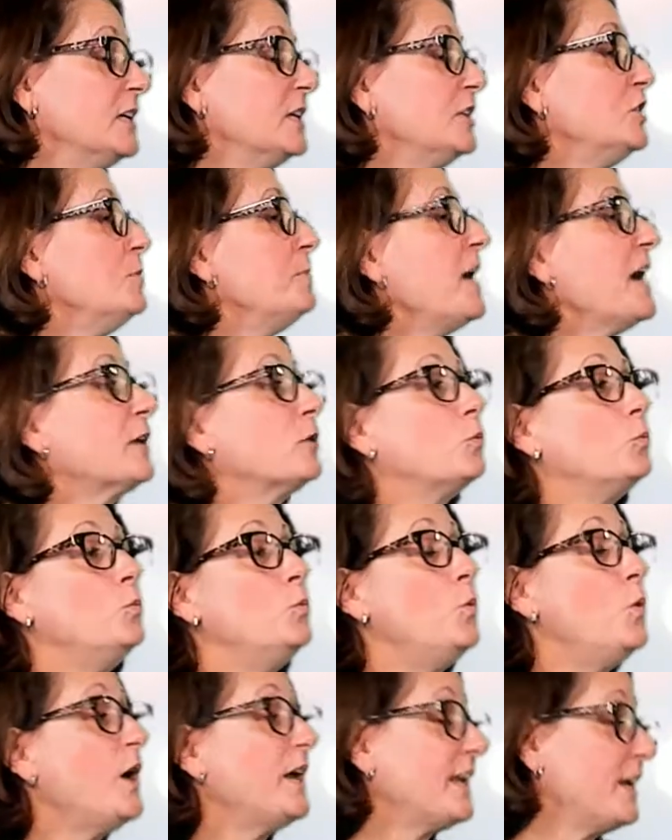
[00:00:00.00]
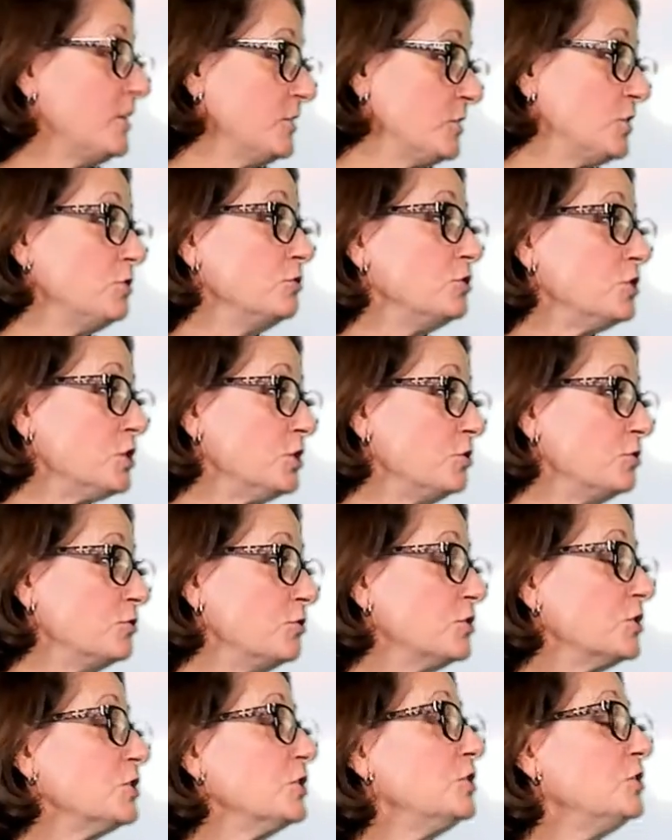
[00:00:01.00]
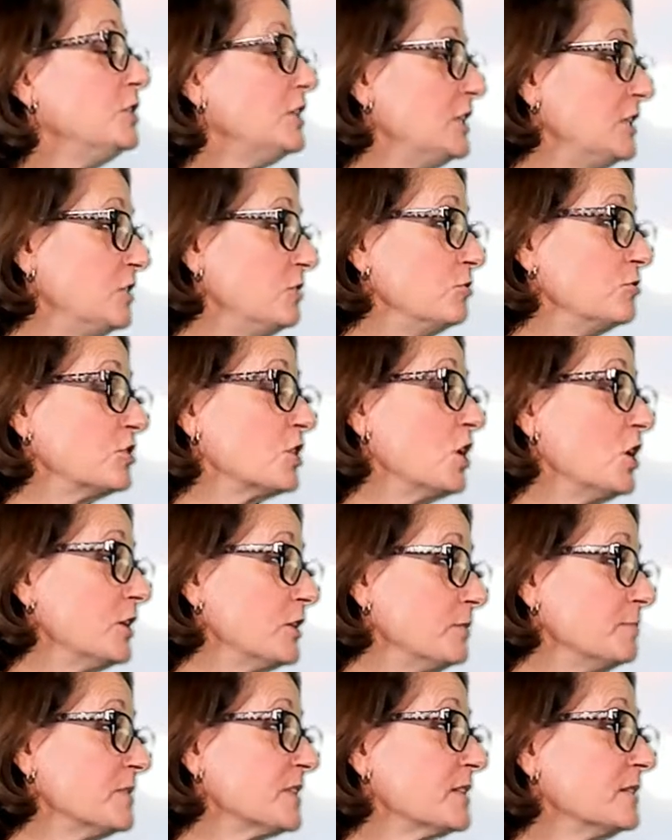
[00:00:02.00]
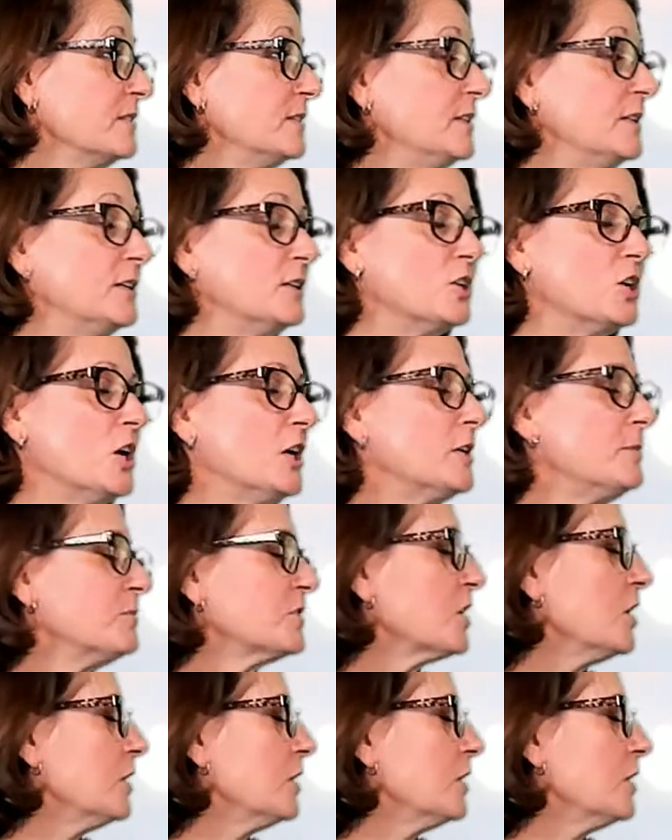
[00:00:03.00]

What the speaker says: no matter what else you choose, you need to use condoms. Condoms,